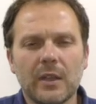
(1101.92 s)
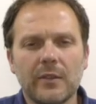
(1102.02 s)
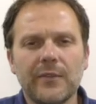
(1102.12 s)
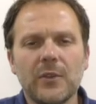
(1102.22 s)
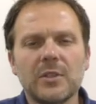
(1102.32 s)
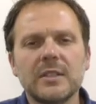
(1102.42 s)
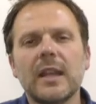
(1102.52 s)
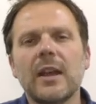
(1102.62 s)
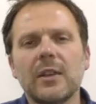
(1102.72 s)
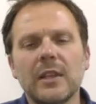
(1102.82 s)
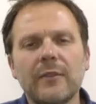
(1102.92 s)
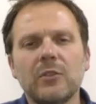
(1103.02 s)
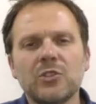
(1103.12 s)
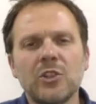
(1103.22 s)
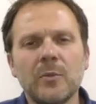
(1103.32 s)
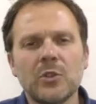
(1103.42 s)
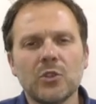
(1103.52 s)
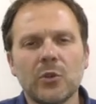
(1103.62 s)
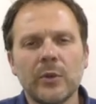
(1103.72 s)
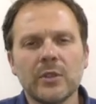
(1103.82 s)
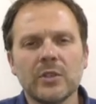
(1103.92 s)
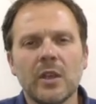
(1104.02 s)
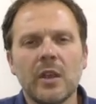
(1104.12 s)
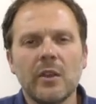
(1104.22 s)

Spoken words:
first death level term assurance